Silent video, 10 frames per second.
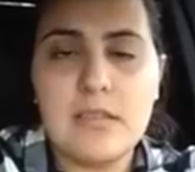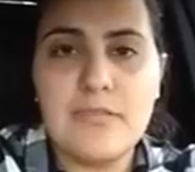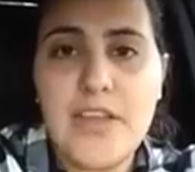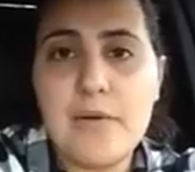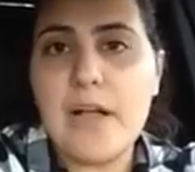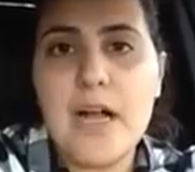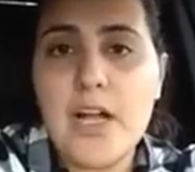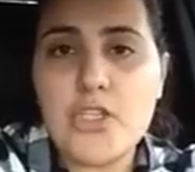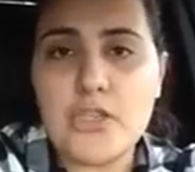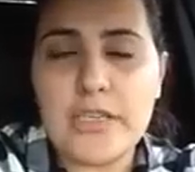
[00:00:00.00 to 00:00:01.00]
They're a
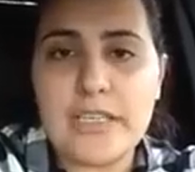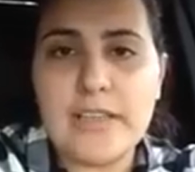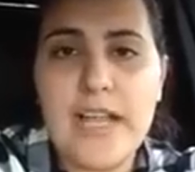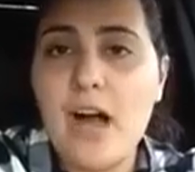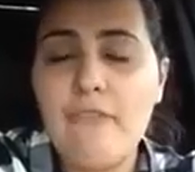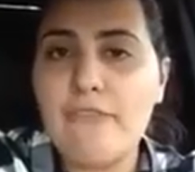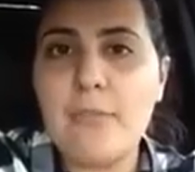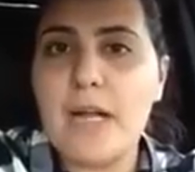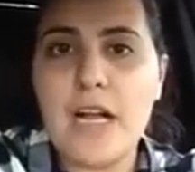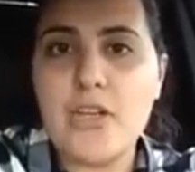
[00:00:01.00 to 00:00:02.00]
country. They come
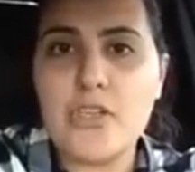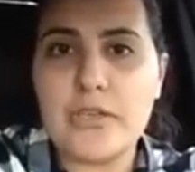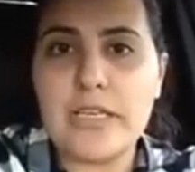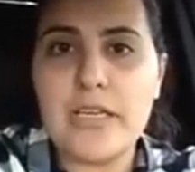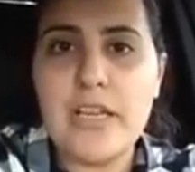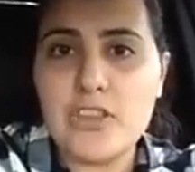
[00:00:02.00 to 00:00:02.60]
from a country.